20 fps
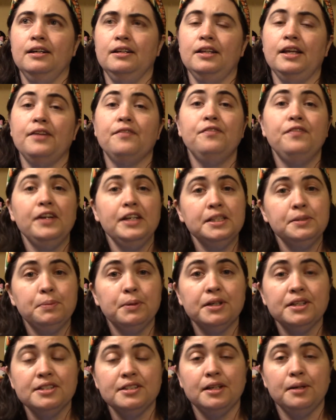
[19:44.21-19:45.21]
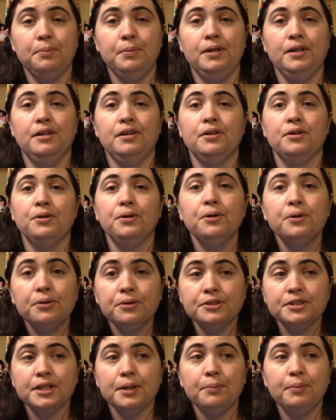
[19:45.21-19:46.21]
like Facebook is up here,
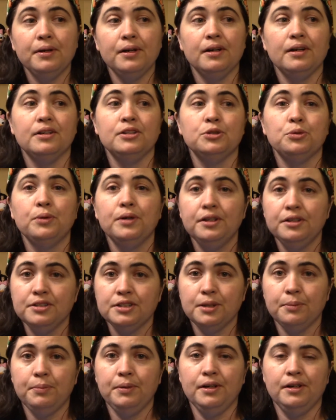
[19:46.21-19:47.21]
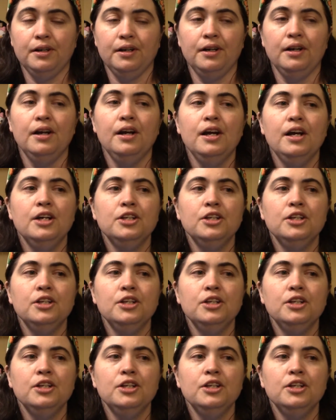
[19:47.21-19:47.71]
Google's up here, Twitter's up here.